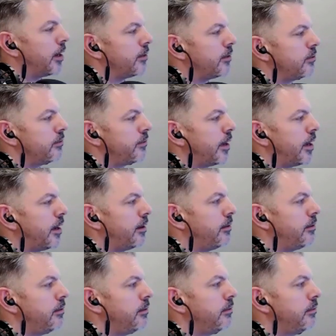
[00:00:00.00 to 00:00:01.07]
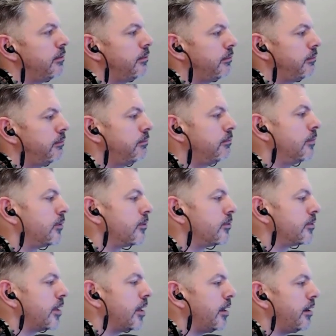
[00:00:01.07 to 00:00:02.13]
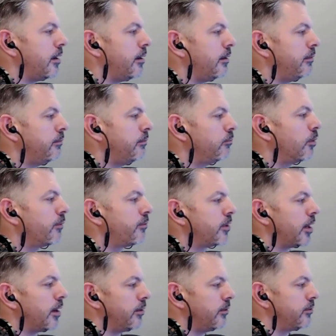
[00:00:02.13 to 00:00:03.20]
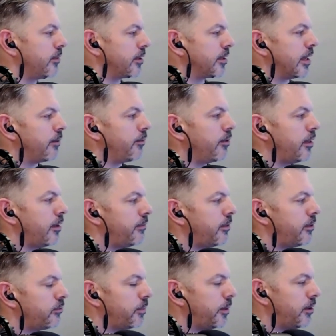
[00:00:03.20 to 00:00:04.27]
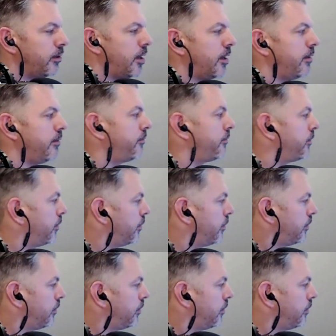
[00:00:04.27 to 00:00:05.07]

guys who have had let's just say rough childhoods like that where there's been a lot of